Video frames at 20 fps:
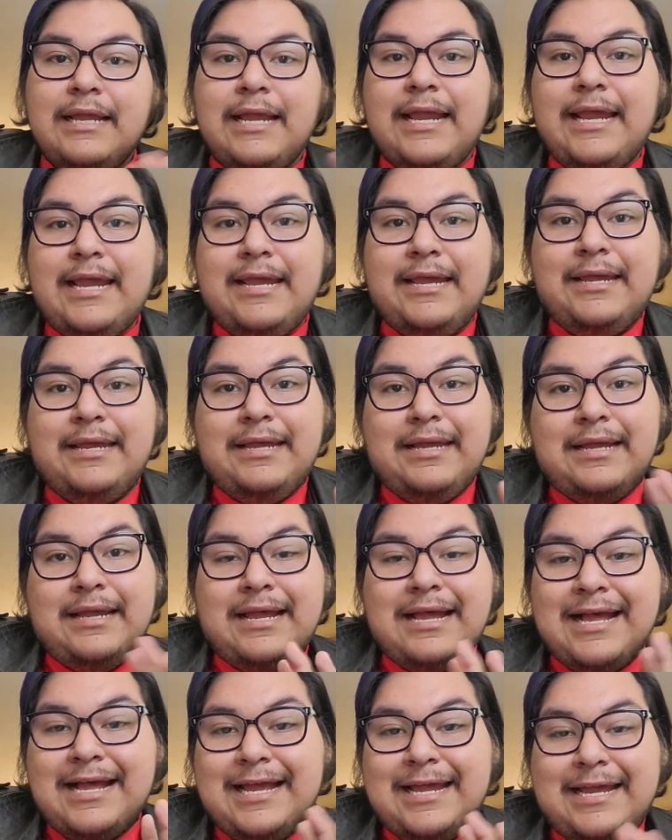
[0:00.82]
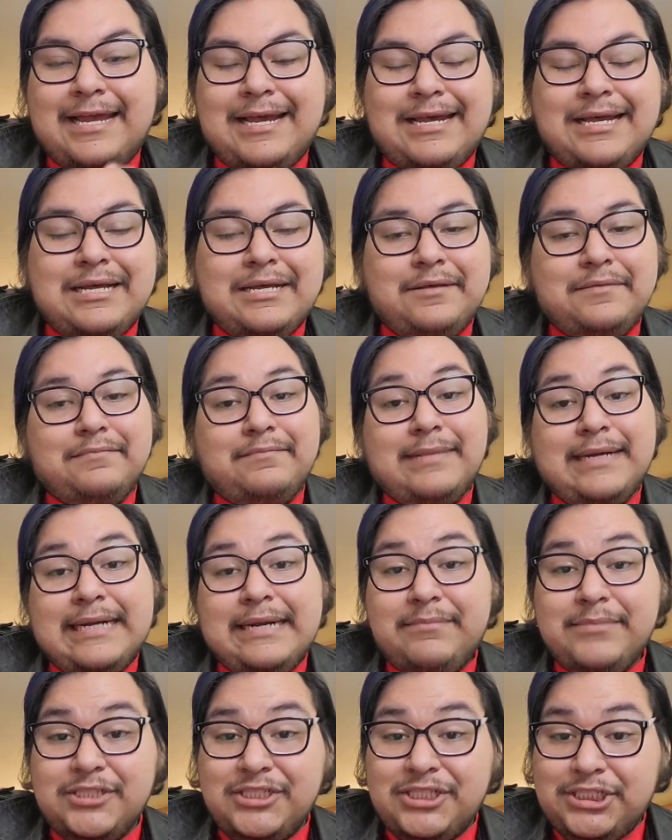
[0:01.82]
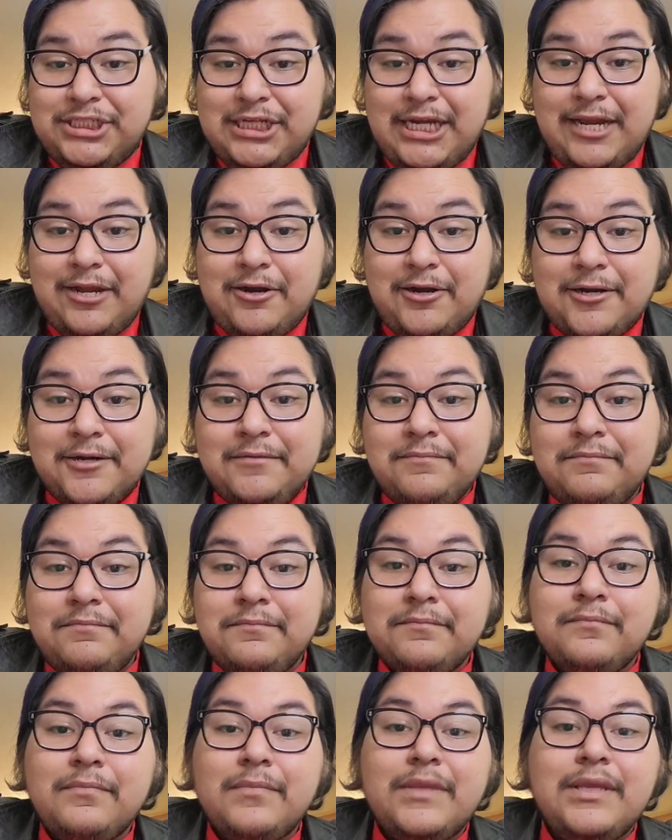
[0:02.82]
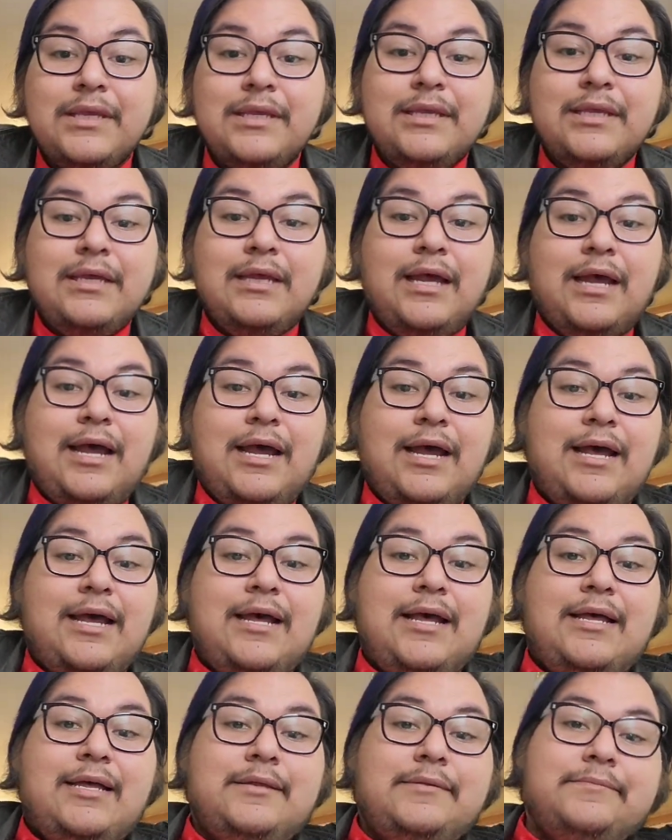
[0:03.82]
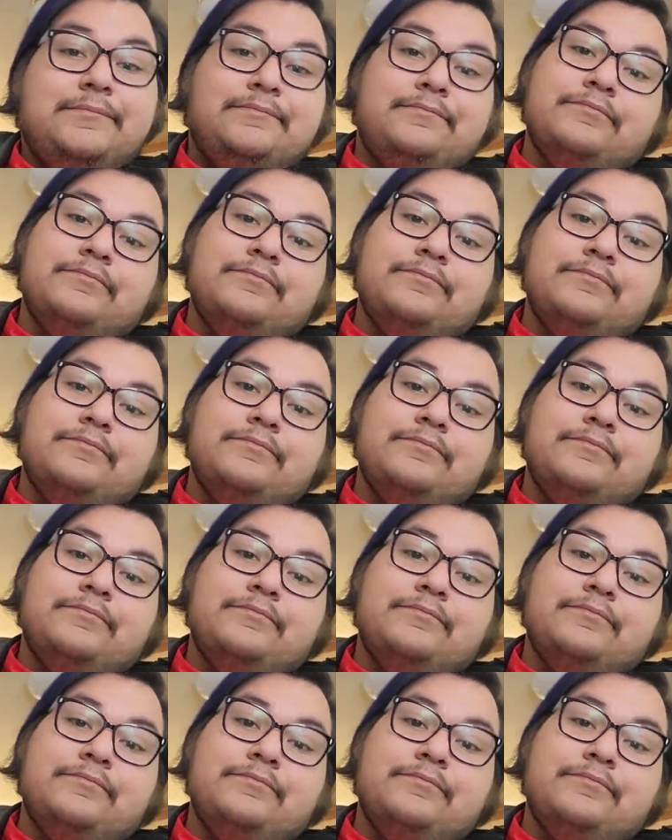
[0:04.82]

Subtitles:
Hey, hi, my name is JR. Uh,